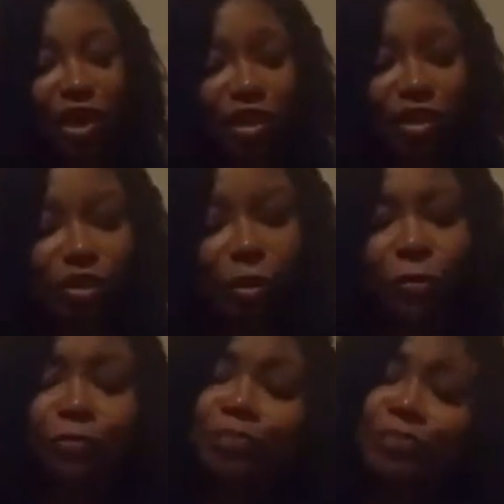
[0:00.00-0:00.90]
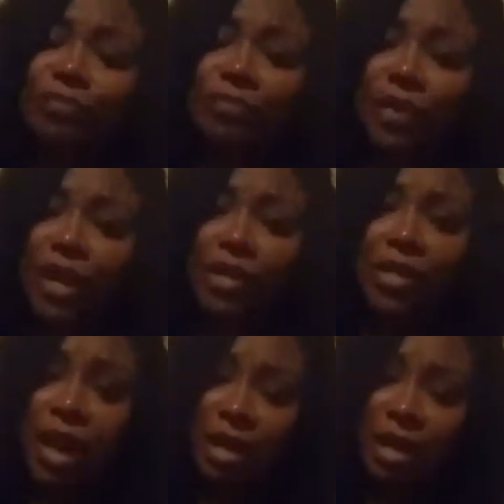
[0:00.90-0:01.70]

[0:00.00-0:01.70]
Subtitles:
So tonight's